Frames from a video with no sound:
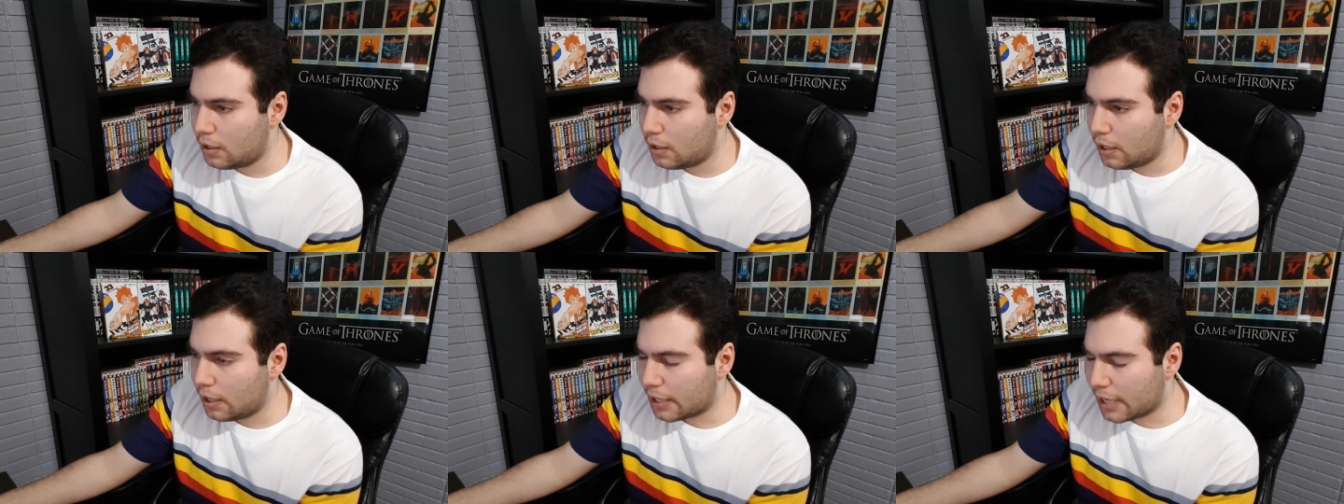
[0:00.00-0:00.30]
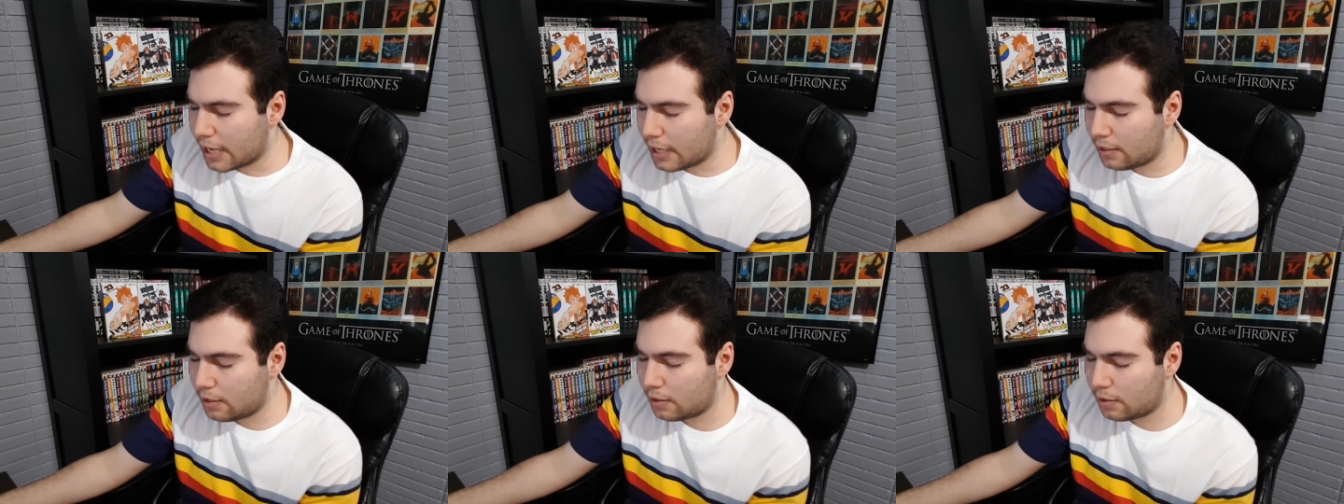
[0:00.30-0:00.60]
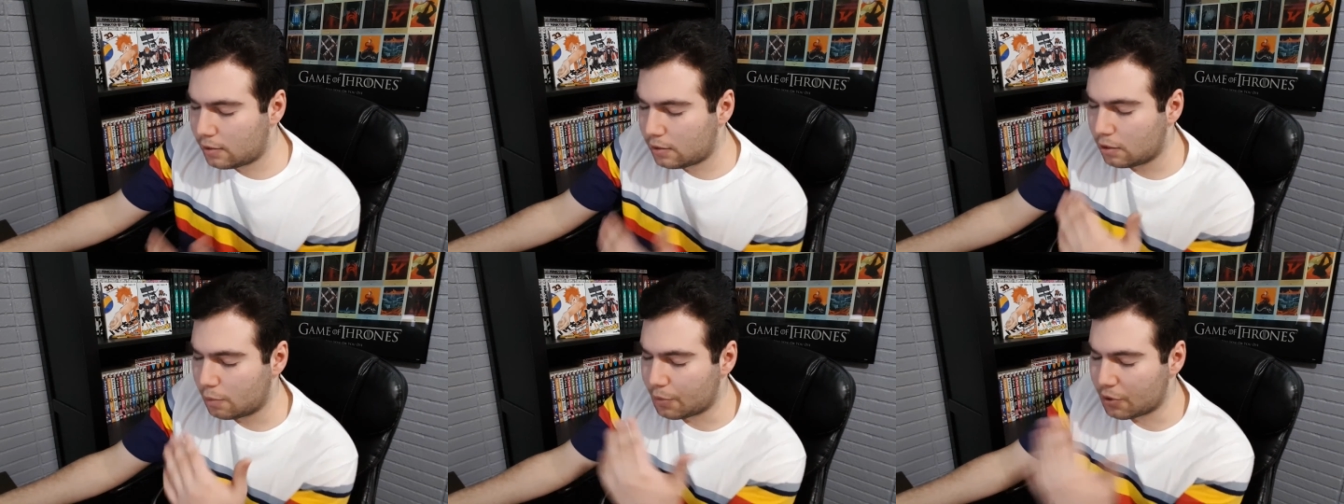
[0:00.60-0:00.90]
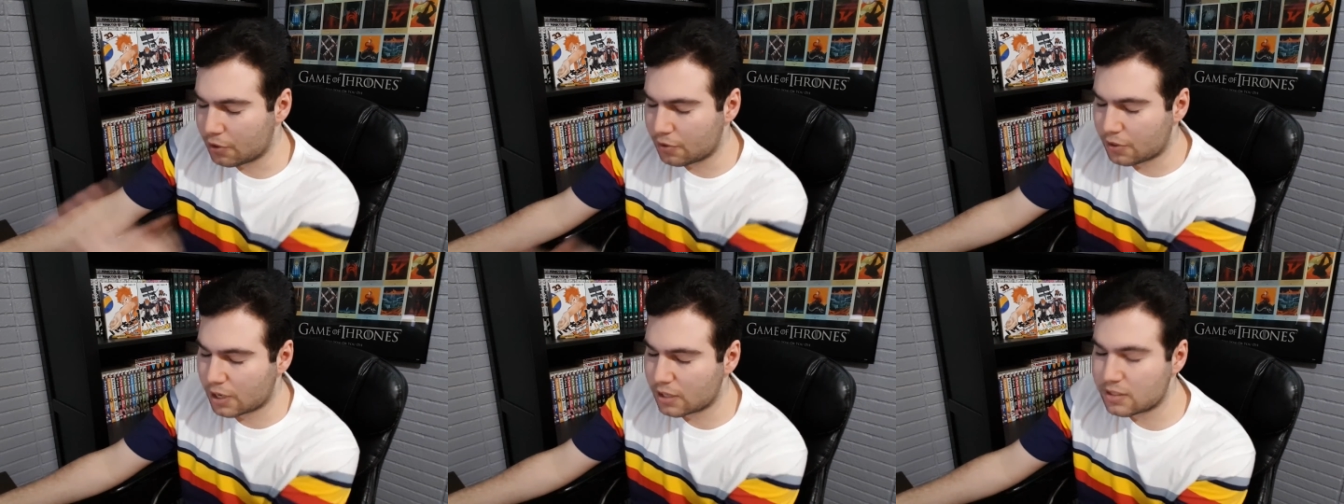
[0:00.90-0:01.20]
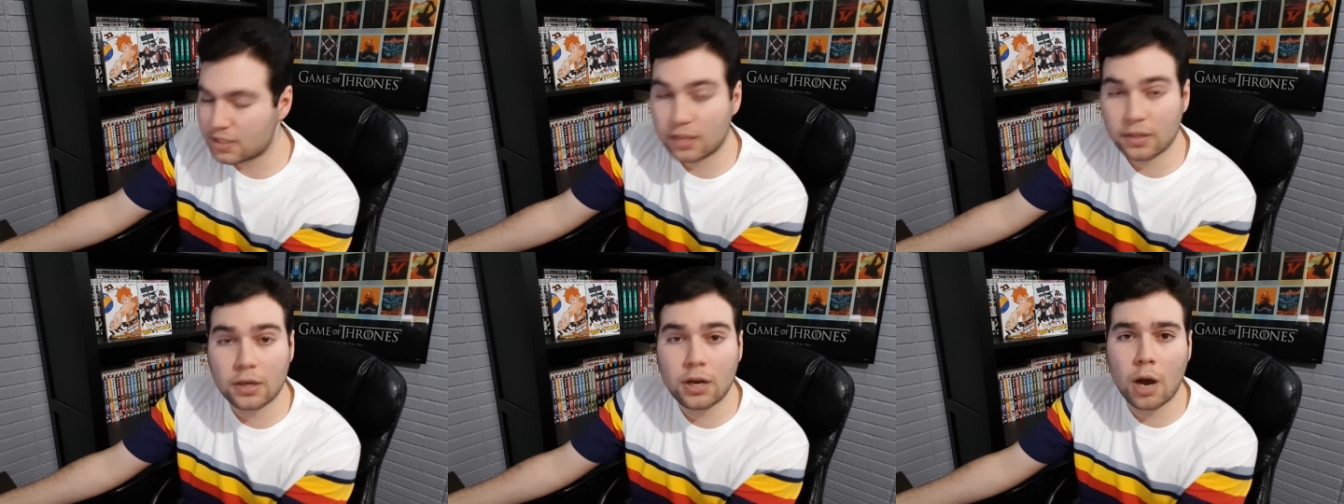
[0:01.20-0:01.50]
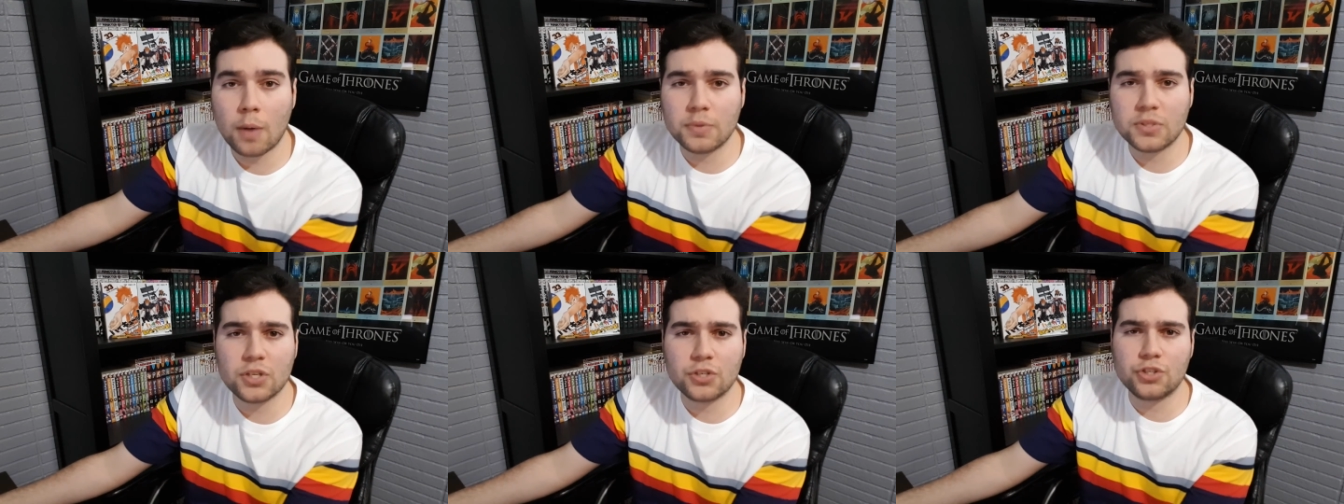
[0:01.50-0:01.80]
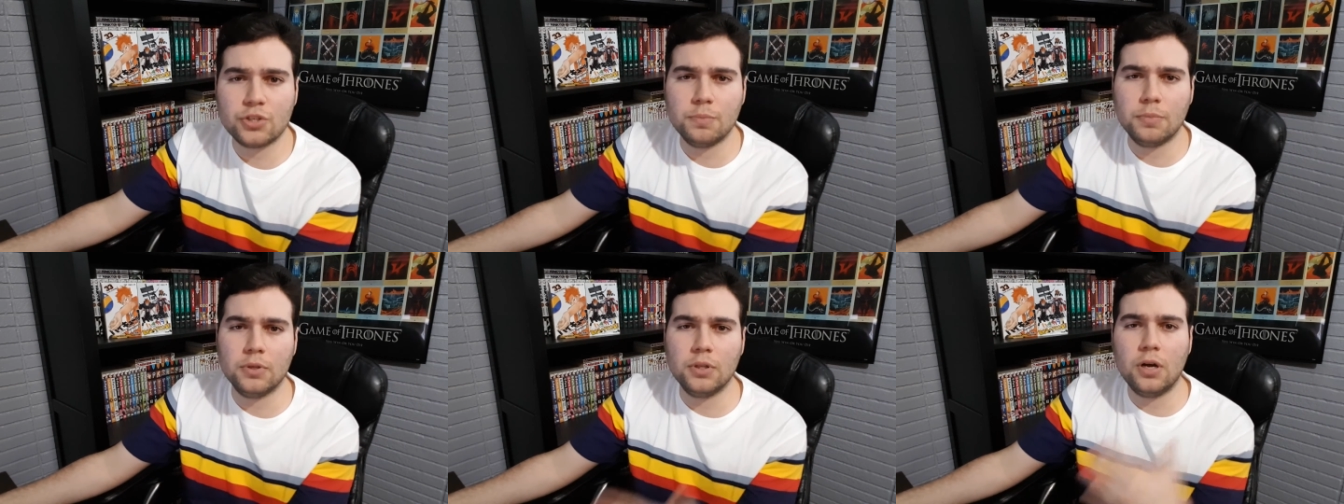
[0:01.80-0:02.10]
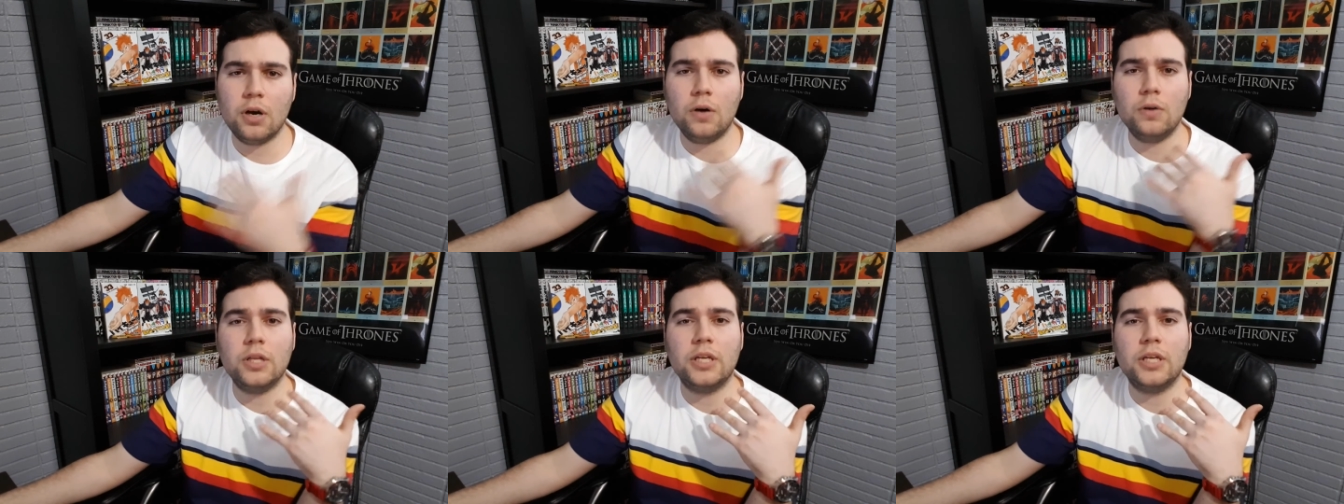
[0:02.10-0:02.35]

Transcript: again, let me know your thoughts down in the comment section below.